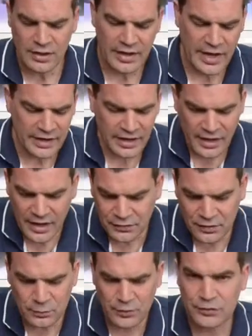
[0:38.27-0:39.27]
Hacking at
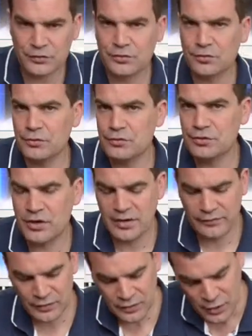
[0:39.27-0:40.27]
them with a
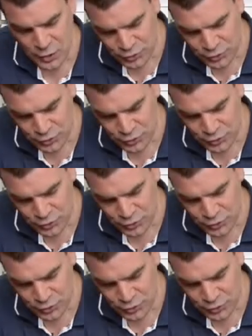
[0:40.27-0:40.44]
screwdriver,